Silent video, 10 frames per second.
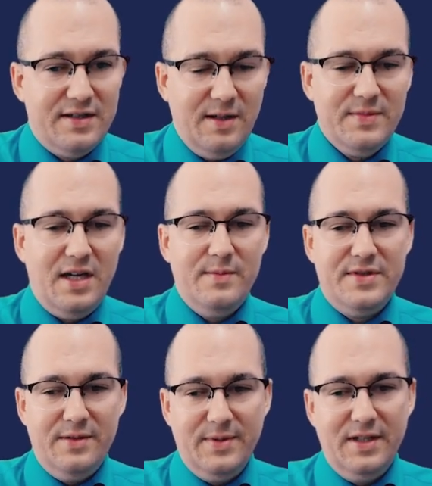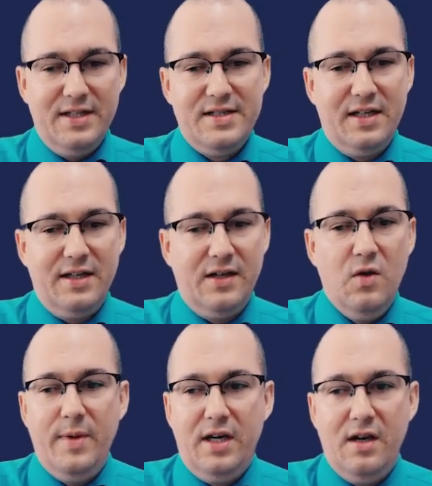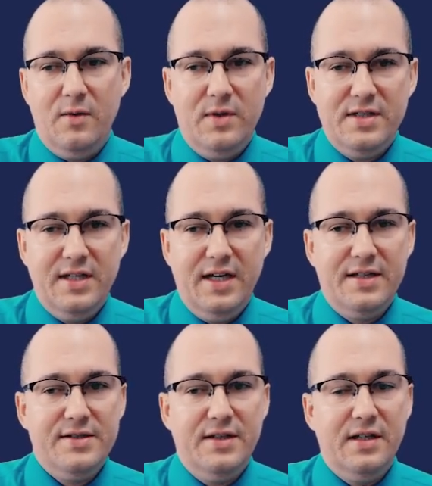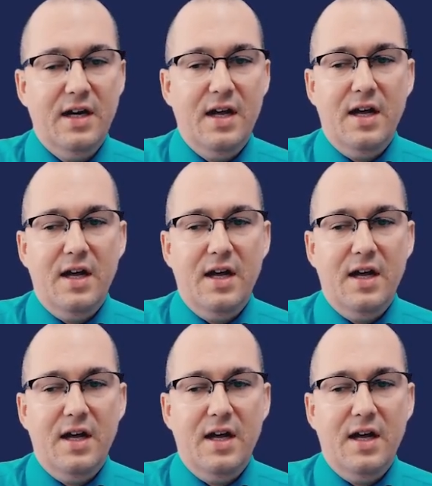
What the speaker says: Sometimes you'll be listening and like, oh my God, where's the answer?